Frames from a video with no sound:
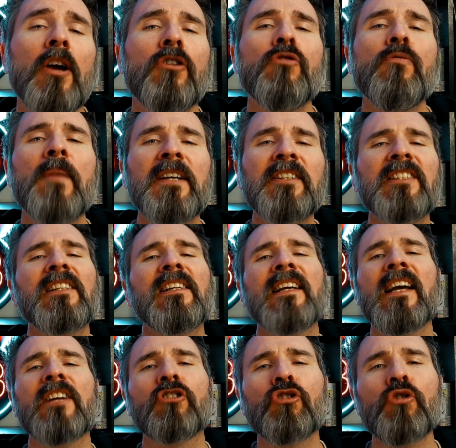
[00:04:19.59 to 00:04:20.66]
You basically
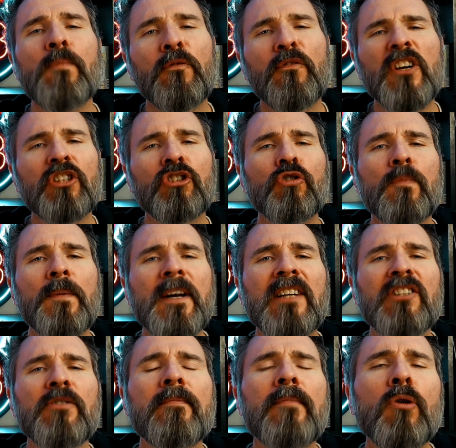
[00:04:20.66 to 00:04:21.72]
get super fresh, super
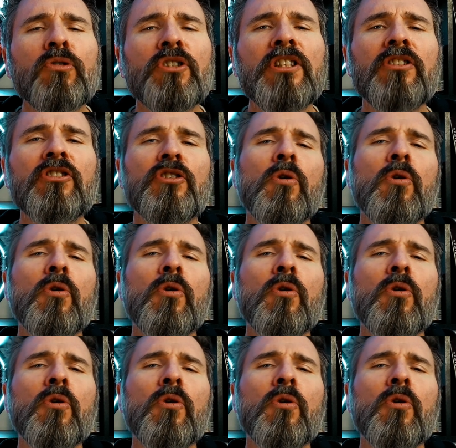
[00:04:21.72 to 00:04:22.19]
nice emojis.